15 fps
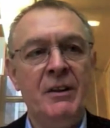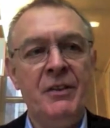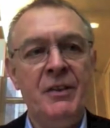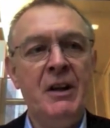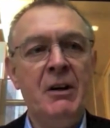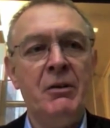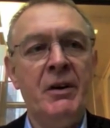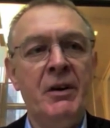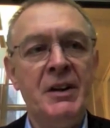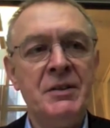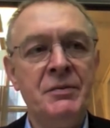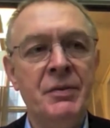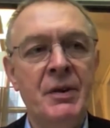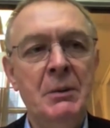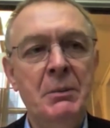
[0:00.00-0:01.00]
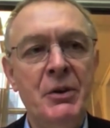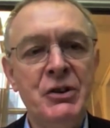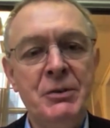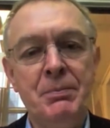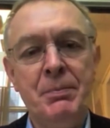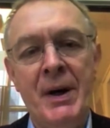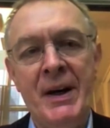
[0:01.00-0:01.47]
theory, it's very
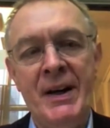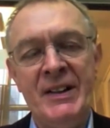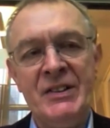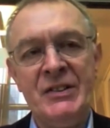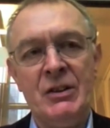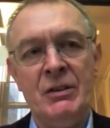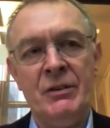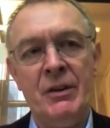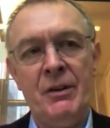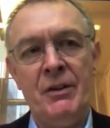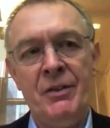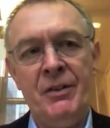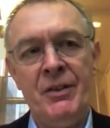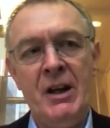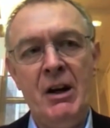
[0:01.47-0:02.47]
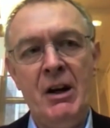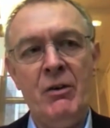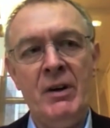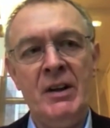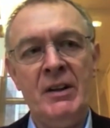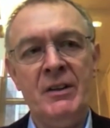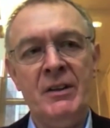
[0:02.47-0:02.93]
much based on the
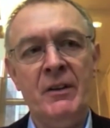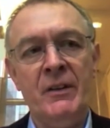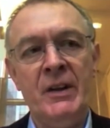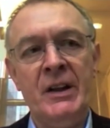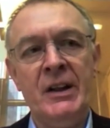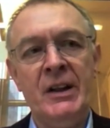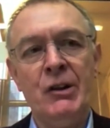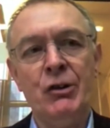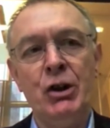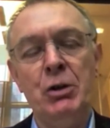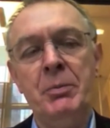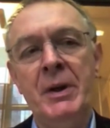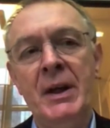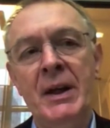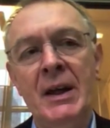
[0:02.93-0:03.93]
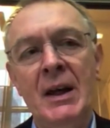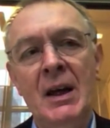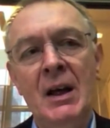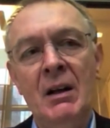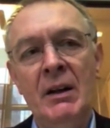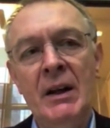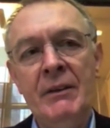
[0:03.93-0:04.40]
theory that the economy,
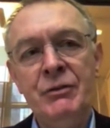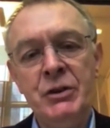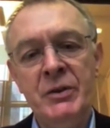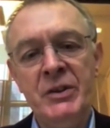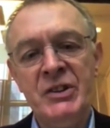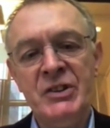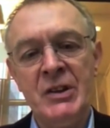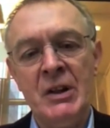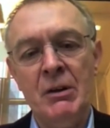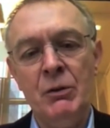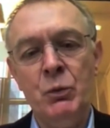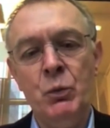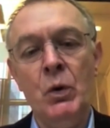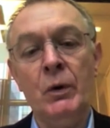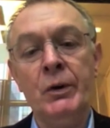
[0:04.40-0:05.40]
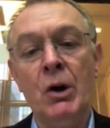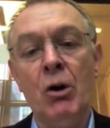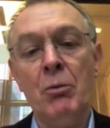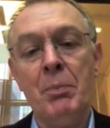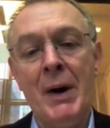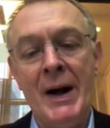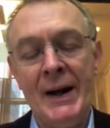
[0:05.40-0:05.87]
left to itself, will
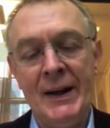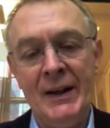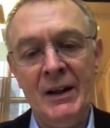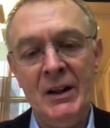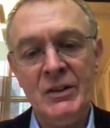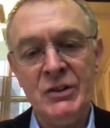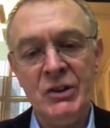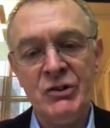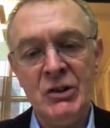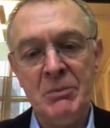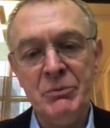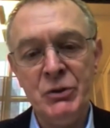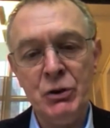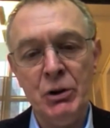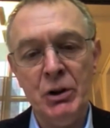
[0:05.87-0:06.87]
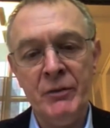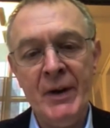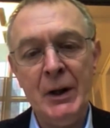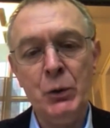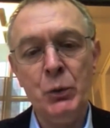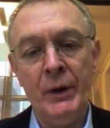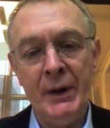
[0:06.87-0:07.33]
go back to some sort of
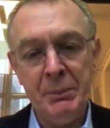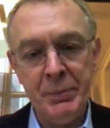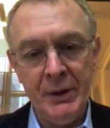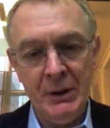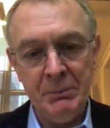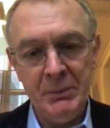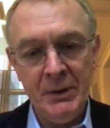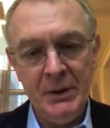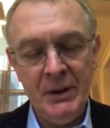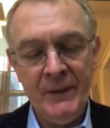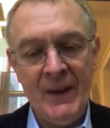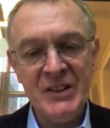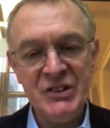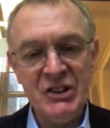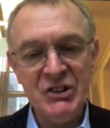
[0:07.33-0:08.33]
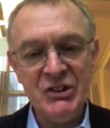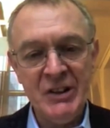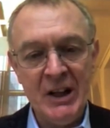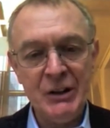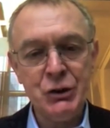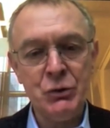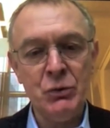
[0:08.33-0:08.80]
equilibrium. That's its
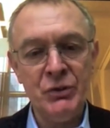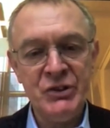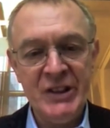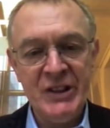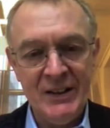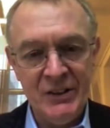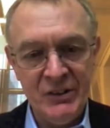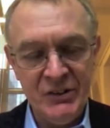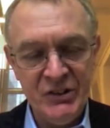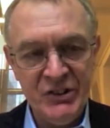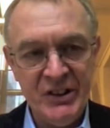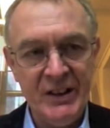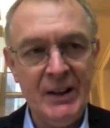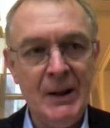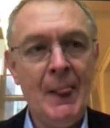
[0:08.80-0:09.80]
natural tendency.